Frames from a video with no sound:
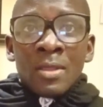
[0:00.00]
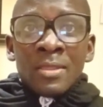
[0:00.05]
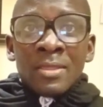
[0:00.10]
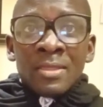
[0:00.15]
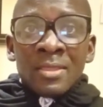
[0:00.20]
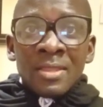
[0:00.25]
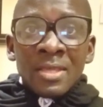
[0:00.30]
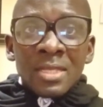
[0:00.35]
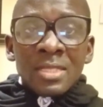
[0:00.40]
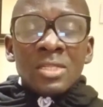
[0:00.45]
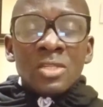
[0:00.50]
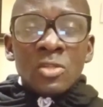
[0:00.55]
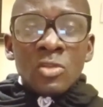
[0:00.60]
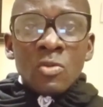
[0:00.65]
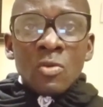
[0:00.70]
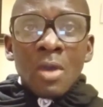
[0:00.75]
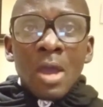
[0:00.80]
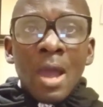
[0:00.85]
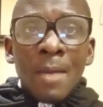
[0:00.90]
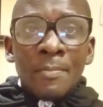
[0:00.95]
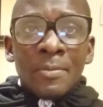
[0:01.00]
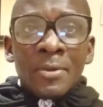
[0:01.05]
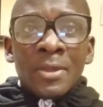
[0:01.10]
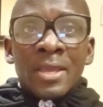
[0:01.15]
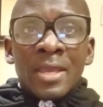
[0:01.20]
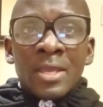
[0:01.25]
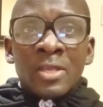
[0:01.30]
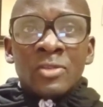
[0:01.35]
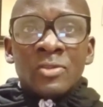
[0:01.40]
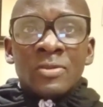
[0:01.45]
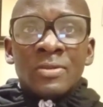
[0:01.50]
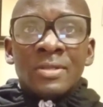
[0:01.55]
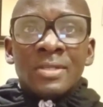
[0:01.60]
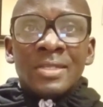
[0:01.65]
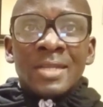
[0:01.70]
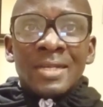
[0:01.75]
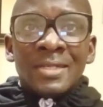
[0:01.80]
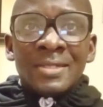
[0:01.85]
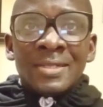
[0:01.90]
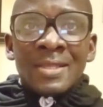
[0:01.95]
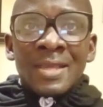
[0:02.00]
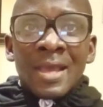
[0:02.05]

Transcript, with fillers: this new application that